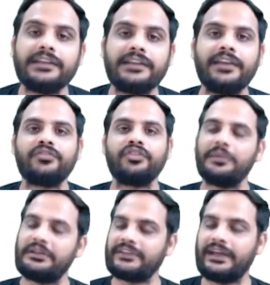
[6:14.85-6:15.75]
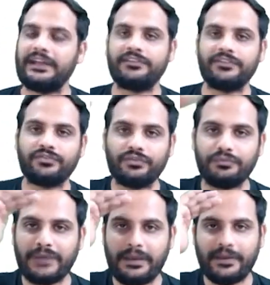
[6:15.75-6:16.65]
Thank you so much. I'll see you
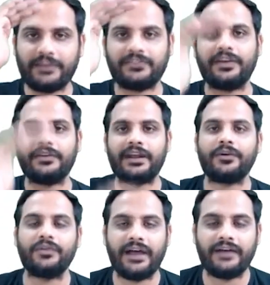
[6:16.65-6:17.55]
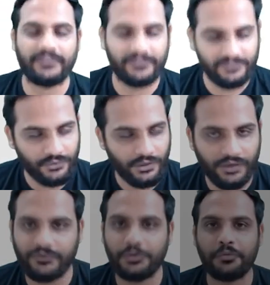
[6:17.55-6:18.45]
soon. Bye bye. Sayonara. Khuda hafiz to all
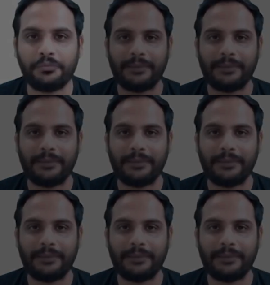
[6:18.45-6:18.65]
of you. Bye